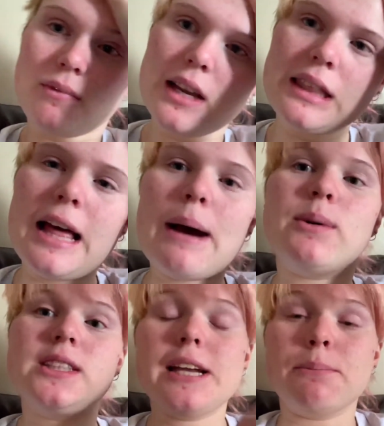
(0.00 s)
that
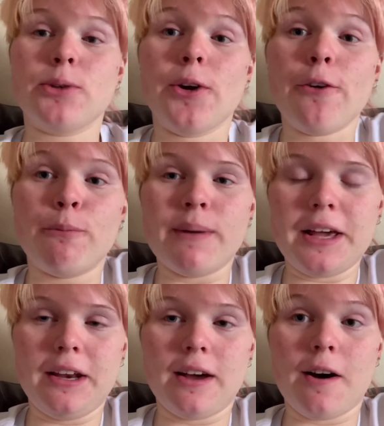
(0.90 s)
was the
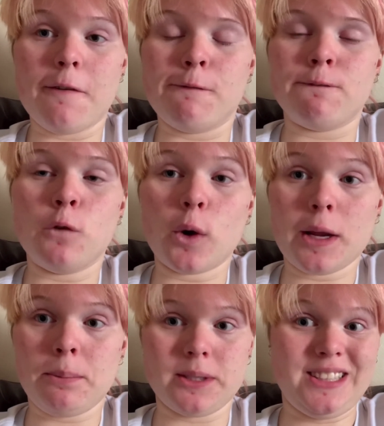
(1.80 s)
improvement of
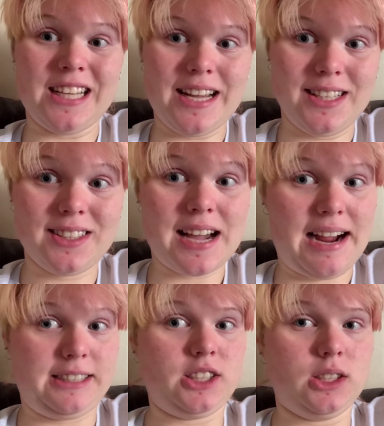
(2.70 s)
40%
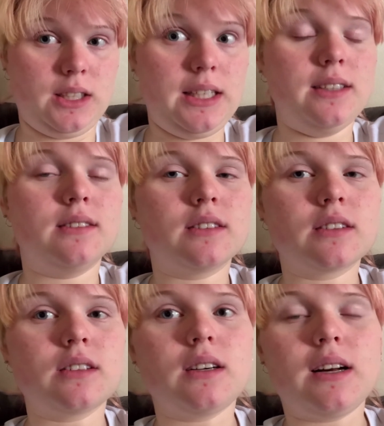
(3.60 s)
actually.
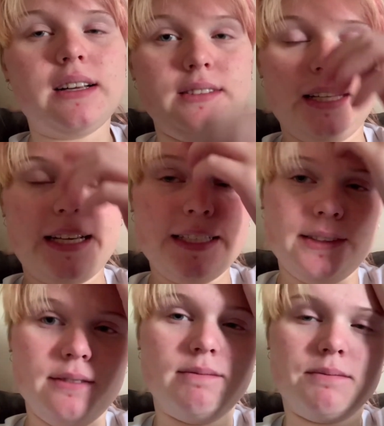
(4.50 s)

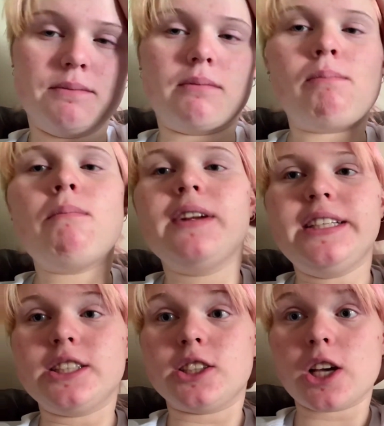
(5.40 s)
Then
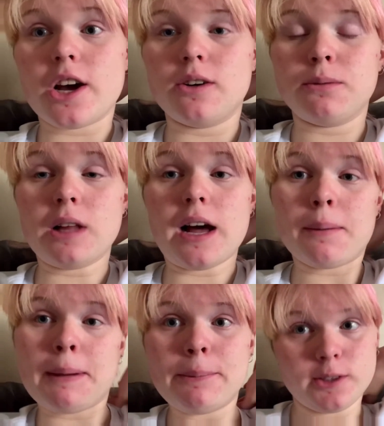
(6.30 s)
years ago, a lot of
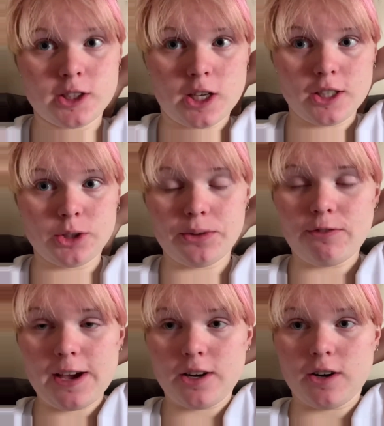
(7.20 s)
people started doing
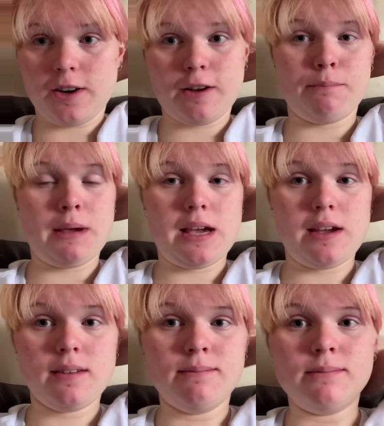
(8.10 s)
fan art of
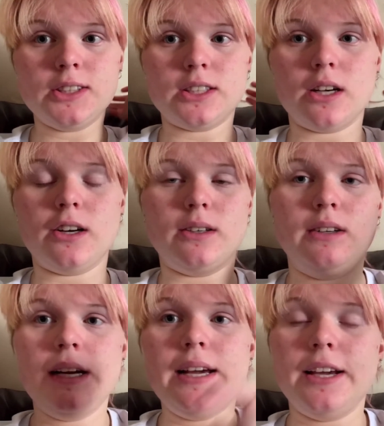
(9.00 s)
me, so
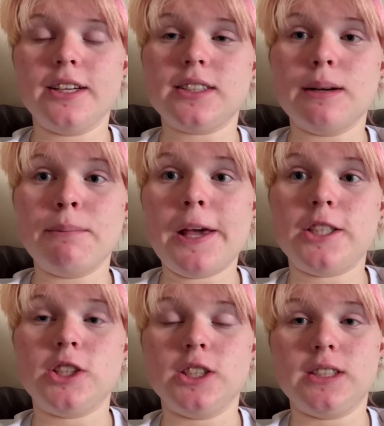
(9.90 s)
here's some
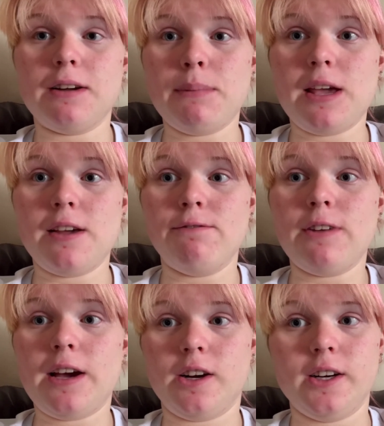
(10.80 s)
pictures of me in
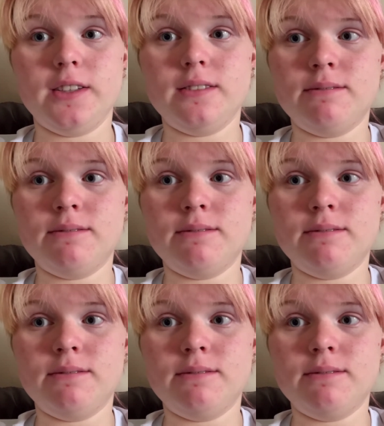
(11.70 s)
fan art.